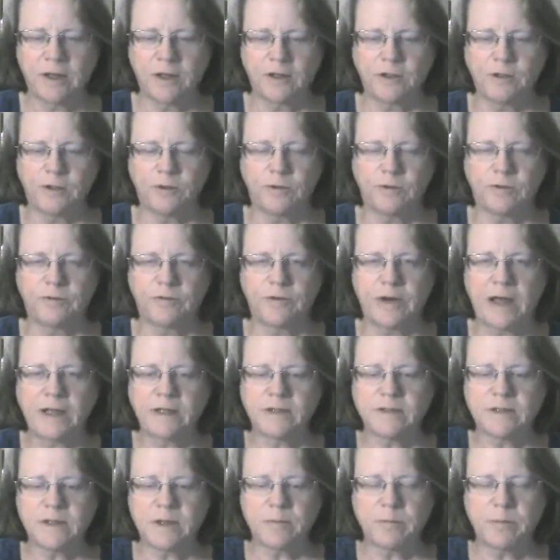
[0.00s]

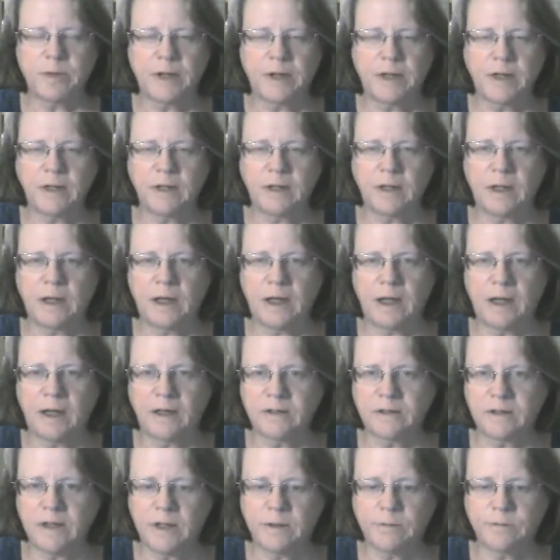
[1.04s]
invite somebody
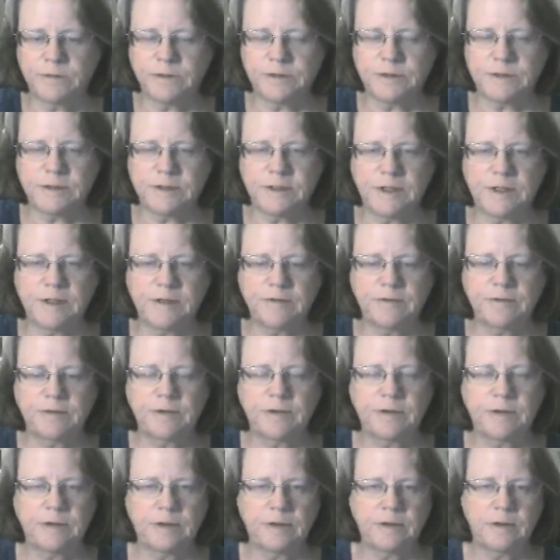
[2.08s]
and they receive
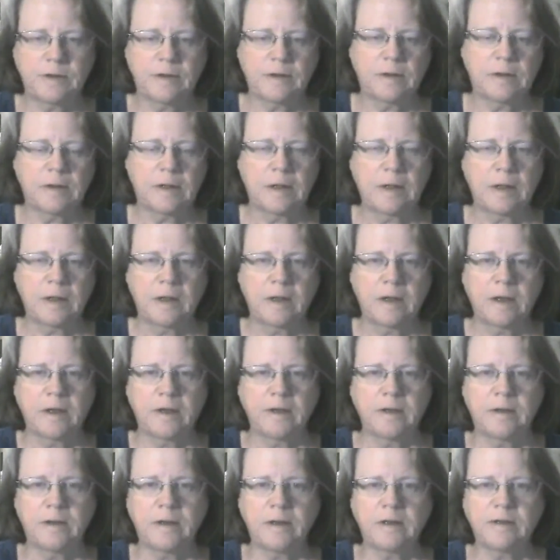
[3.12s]

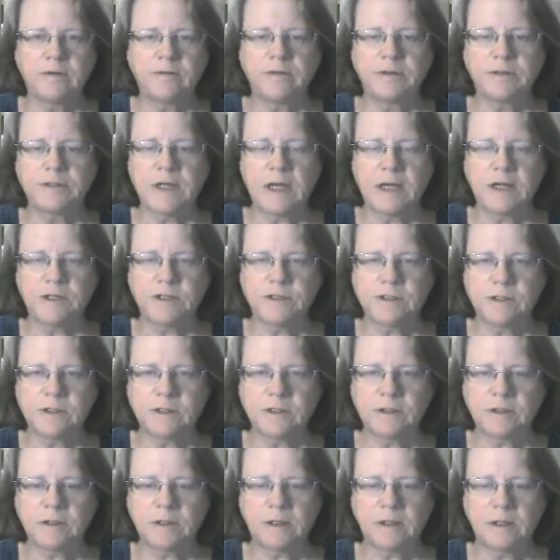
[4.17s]
the
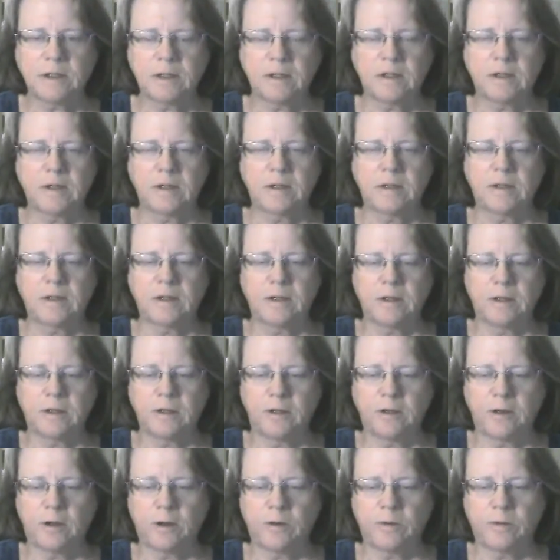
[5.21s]
invitation.
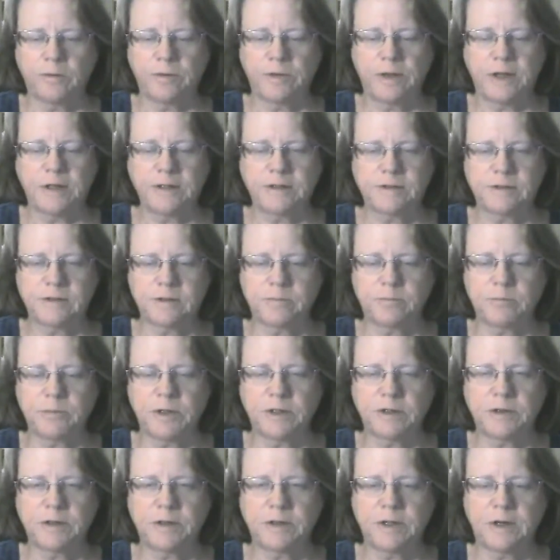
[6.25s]
They
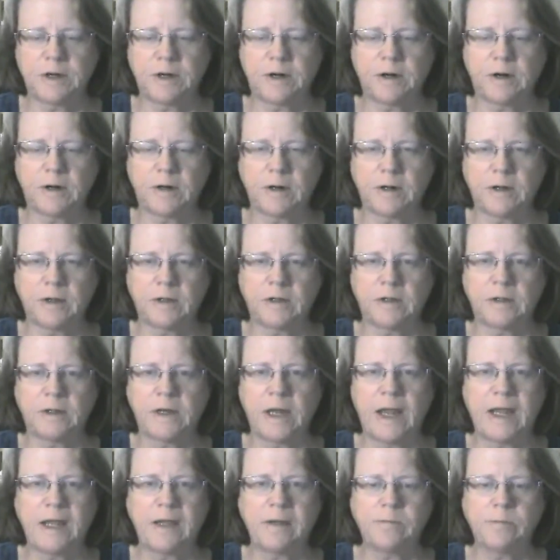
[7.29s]
submit their
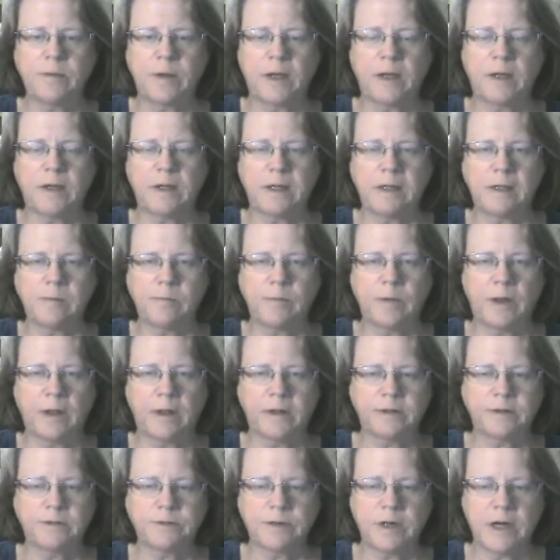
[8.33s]
name and
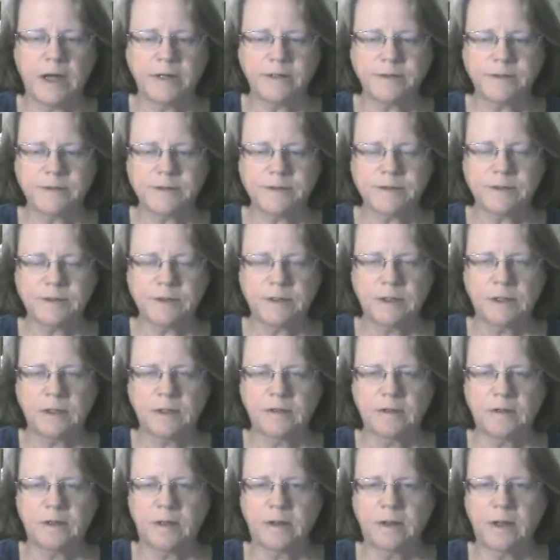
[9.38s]
email address,
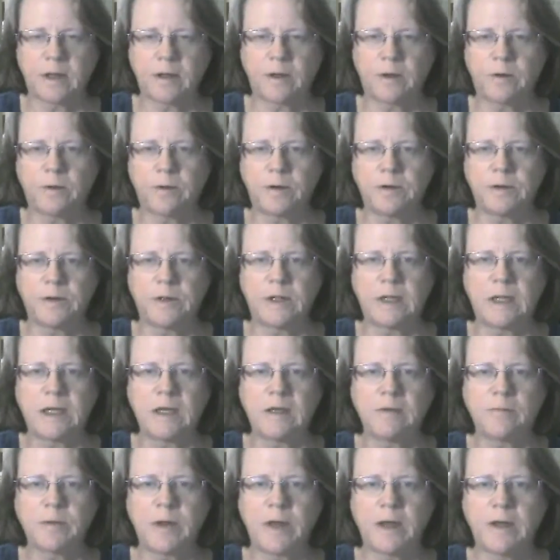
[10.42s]
and they go to the
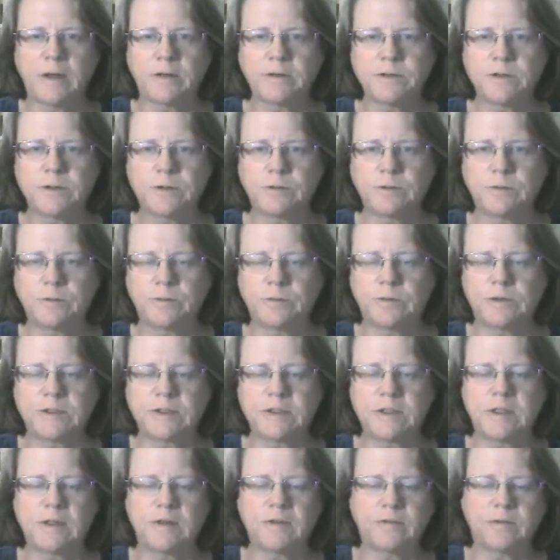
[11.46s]
email to
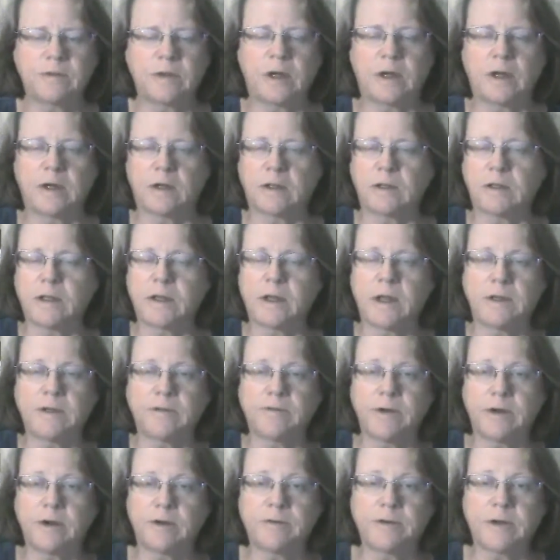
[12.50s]
receive, click on the
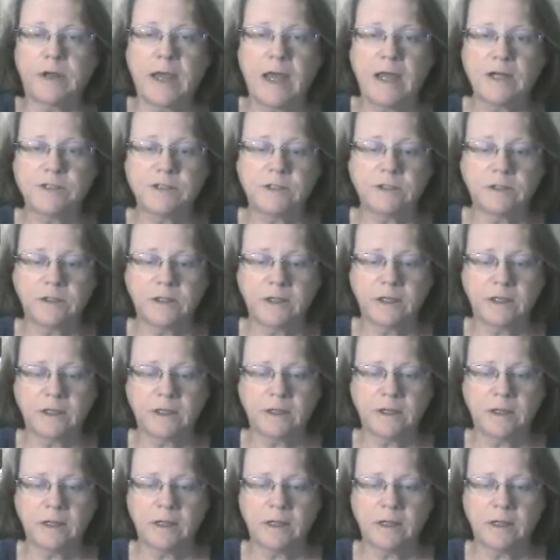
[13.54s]
verification link,